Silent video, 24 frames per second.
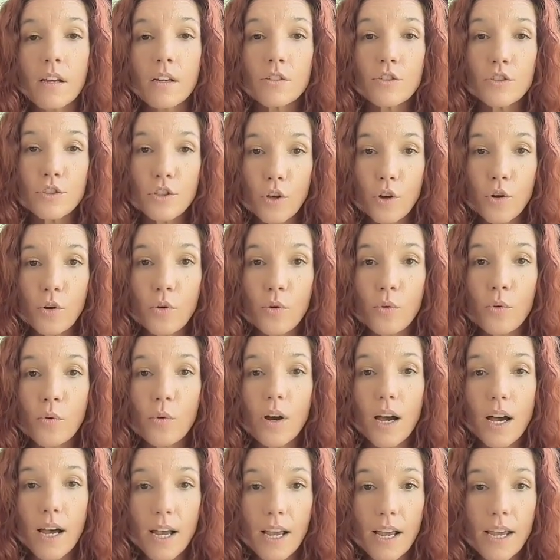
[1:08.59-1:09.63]

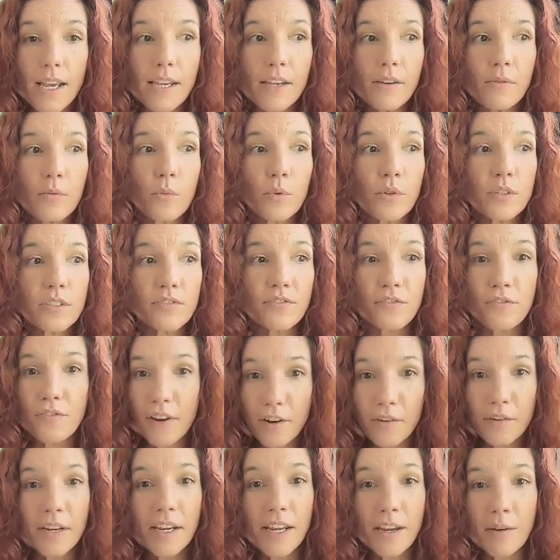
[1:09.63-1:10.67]
So I was
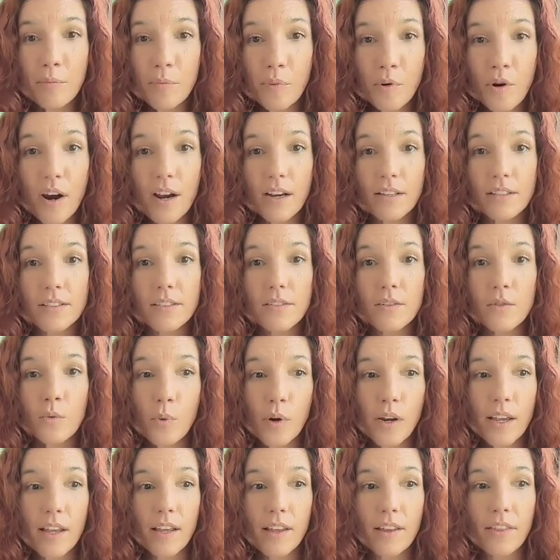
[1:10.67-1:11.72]
very impressed
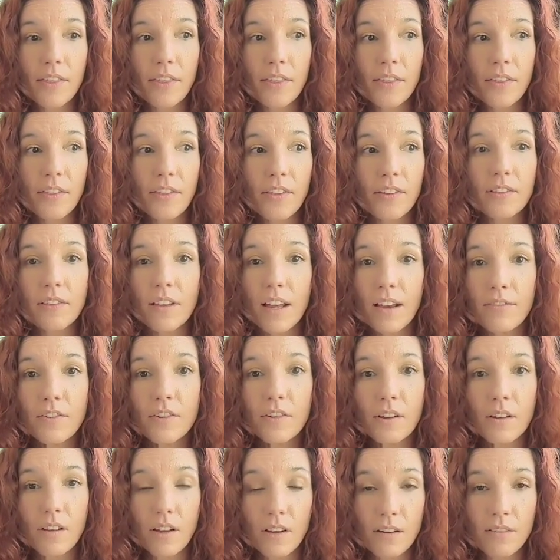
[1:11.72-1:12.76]
with the
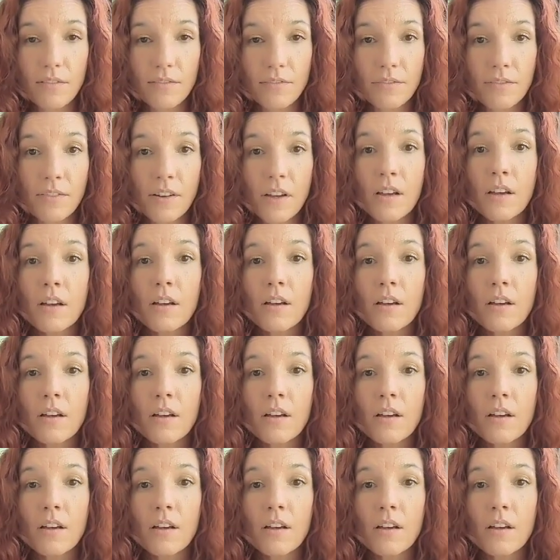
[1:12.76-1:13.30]
level of